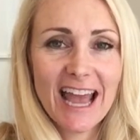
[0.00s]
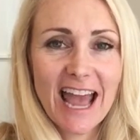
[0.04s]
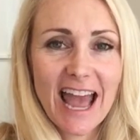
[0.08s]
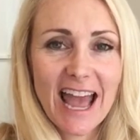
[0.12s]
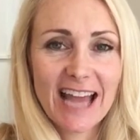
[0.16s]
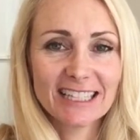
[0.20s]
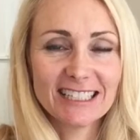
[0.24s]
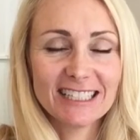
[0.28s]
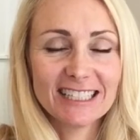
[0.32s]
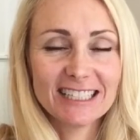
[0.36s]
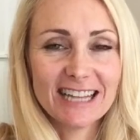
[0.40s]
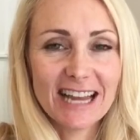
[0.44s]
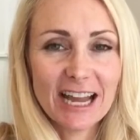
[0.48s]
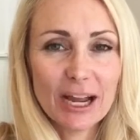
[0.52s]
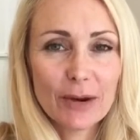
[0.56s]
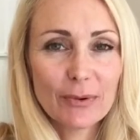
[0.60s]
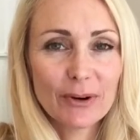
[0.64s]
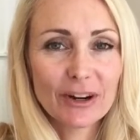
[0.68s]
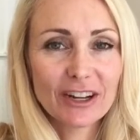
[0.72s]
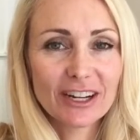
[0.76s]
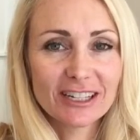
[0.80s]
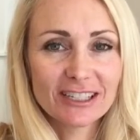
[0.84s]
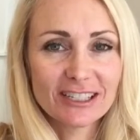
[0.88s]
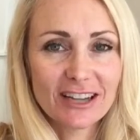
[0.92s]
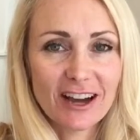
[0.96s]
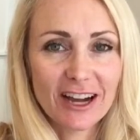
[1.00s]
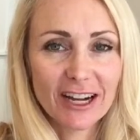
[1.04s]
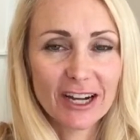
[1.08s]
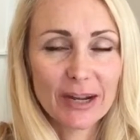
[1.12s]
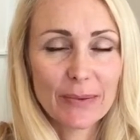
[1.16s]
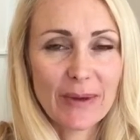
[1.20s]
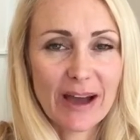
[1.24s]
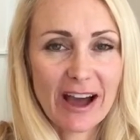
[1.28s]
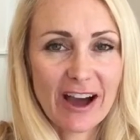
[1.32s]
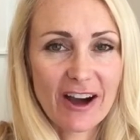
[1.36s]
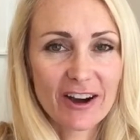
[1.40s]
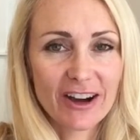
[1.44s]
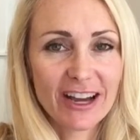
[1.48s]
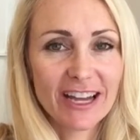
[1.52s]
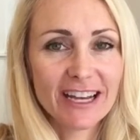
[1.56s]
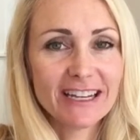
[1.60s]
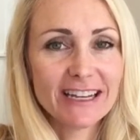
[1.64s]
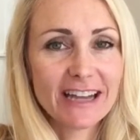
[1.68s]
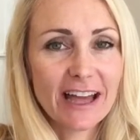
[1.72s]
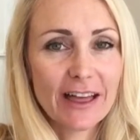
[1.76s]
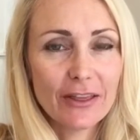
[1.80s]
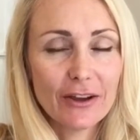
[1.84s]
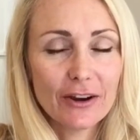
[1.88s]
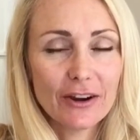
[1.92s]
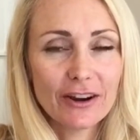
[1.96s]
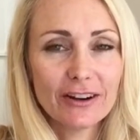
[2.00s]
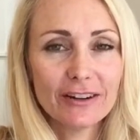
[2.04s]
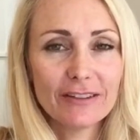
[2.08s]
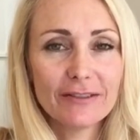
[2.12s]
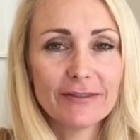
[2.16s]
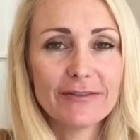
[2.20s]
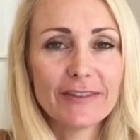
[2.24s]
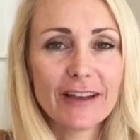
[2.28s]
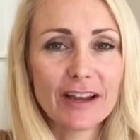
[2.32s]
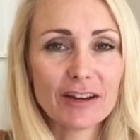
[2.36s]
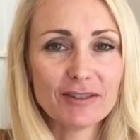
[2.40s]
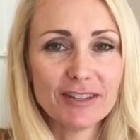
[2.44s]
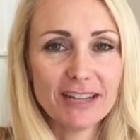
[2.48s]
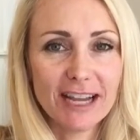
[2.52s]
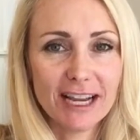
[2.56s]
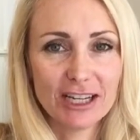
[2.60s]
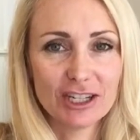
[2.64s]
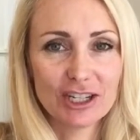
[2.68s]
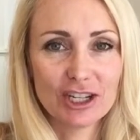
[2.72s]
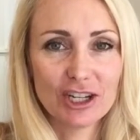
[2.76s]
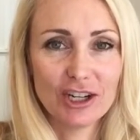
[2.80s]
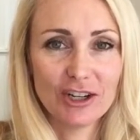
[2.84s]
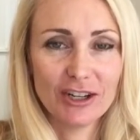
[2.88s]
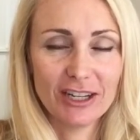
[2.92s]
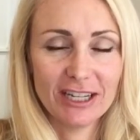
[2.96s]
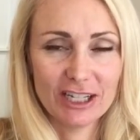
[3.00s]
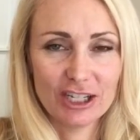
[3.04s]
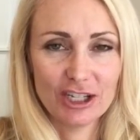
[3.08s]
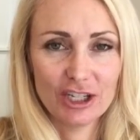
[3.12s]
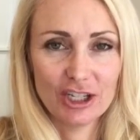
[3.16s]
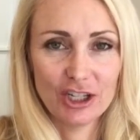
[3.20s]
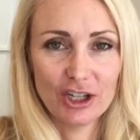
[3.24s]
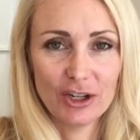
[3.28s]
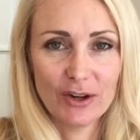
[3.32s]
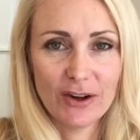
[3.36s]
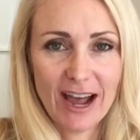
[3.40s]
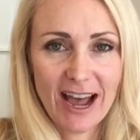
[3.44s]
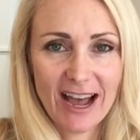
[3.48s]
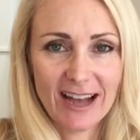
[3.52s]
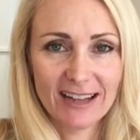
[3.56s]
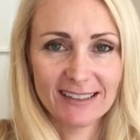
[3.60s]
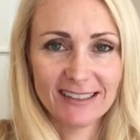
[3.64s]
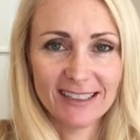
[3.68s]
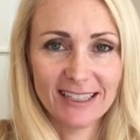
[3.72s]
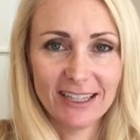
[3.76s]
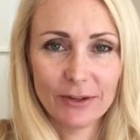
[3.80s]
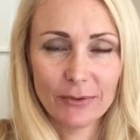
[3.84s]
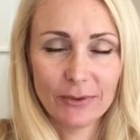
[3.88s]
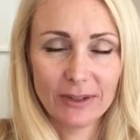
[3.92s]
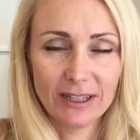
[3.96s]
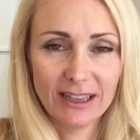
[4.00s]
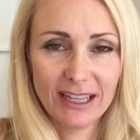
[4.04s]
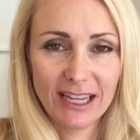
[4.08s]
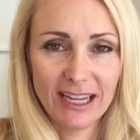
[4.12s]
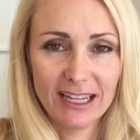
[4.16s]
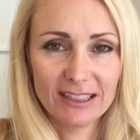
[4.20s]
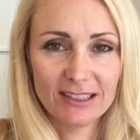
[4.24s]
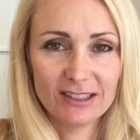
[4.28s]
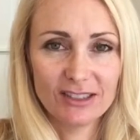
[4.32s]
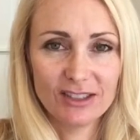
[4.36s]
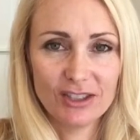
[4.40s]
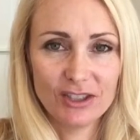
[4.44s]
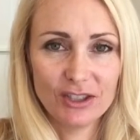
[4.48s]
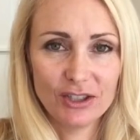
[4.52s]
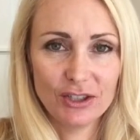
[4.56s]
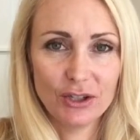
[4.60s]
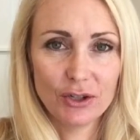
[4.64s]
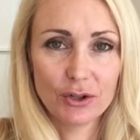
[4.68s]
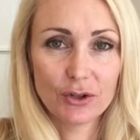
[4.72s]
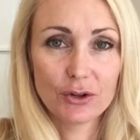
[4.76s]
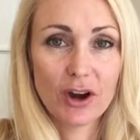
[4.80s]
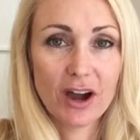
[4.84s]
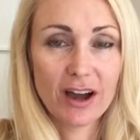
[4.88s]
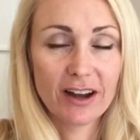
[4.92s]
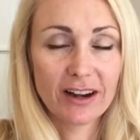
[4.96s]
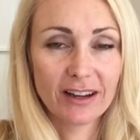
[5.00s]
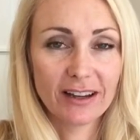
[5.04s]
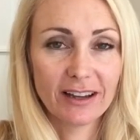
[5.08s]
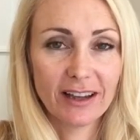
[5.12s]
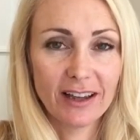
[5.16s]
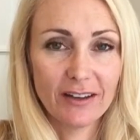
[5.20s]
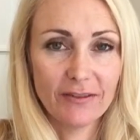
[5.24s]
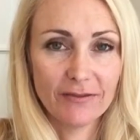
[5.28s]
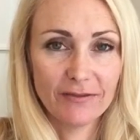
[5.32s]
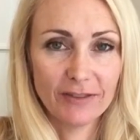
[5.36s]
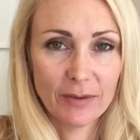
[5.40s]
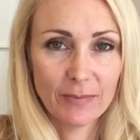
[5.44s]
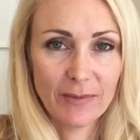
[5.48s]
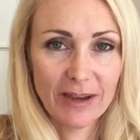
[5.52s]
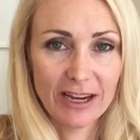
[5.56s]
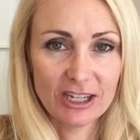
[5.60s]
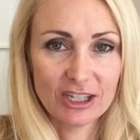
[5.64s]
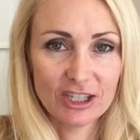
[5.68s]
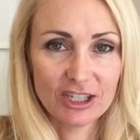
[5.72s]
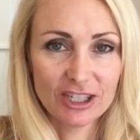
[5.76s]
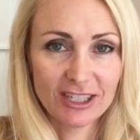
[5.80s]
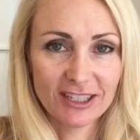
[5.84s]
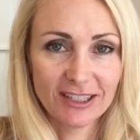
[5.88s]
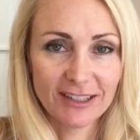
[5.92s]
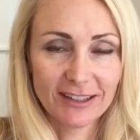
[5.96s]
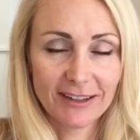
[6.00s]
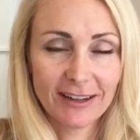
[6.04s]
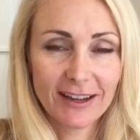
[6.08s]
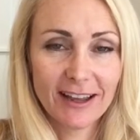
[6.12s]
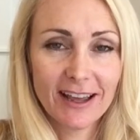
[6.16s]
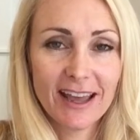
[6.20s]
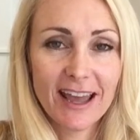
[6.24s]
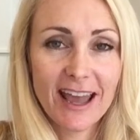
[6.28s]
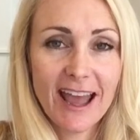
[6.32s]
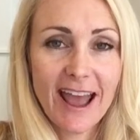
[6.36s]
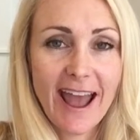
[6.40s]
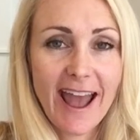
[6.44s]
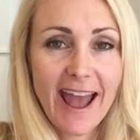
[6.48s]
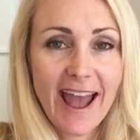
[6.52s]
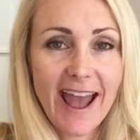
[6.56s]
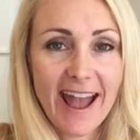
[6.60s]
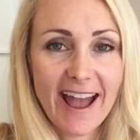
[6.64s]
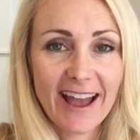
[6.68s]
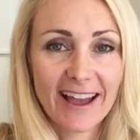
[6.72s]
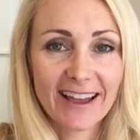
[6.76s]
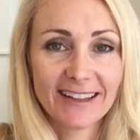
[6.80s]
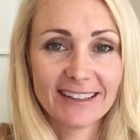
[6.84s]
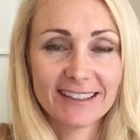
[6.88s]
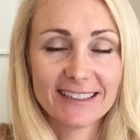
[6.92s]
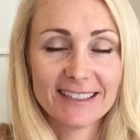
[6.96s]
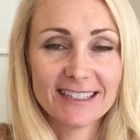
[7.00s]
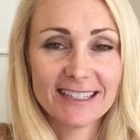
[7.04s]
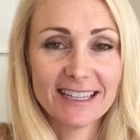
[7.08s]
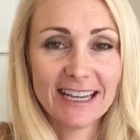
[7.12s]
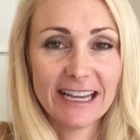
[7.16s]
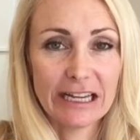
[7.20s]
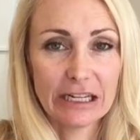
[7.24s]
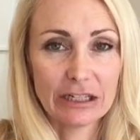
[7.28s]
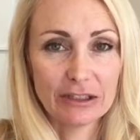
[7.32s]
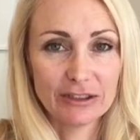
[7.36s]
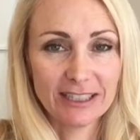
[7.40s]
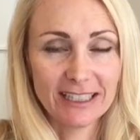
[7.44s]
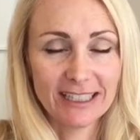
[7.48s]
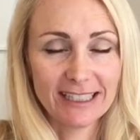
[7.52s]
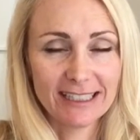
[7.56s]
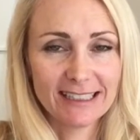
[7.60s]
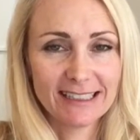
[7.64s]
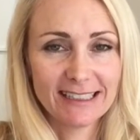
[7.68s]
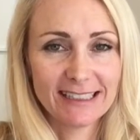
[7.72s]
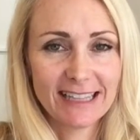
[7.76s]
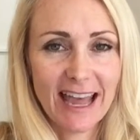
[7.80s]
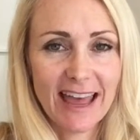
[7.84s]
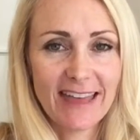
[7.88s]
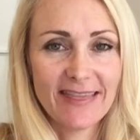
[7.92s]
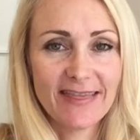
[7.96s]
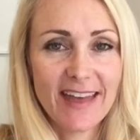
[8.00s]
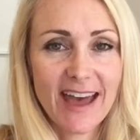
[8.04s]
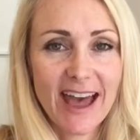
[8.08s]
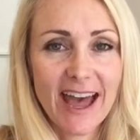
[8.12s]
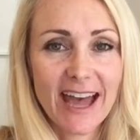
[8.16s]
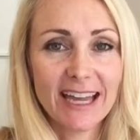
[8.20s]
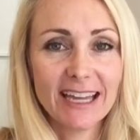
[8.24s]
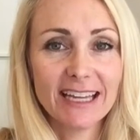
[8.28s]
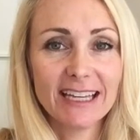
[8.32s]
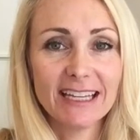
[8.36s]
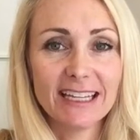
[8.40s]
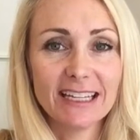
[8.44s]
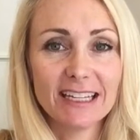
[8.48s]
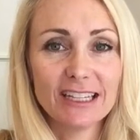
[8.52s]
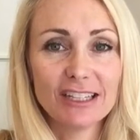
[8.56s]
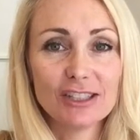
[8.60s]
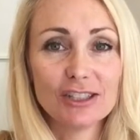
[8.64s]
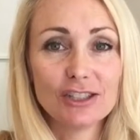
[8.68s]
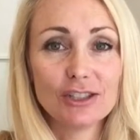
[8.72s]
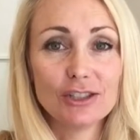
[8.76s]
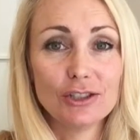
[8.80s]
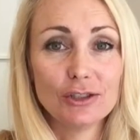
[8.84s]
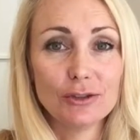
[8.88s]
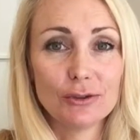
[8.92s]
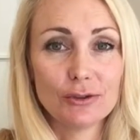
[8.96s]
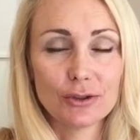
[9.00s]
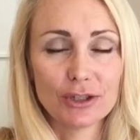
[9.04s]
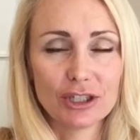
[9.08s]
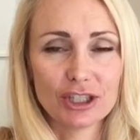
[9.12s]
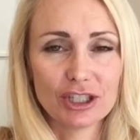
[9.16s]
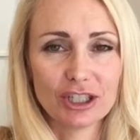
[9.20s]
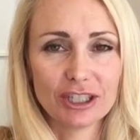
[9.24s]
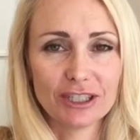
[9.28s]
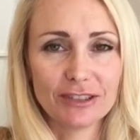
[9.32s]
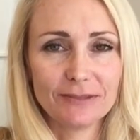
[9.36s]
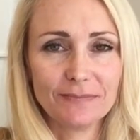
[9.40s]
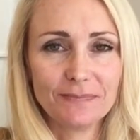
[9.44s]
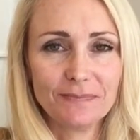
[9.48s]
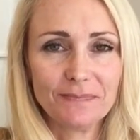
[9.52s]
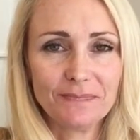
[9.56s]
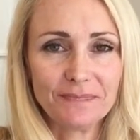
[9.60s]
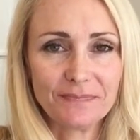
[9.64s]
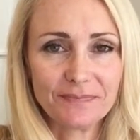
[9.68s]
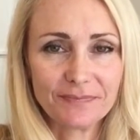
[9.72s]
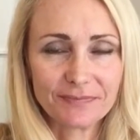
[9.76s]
And today we're going to talk about another foundational issue as it relates to chronic inflammation and illness, and that is nutrition.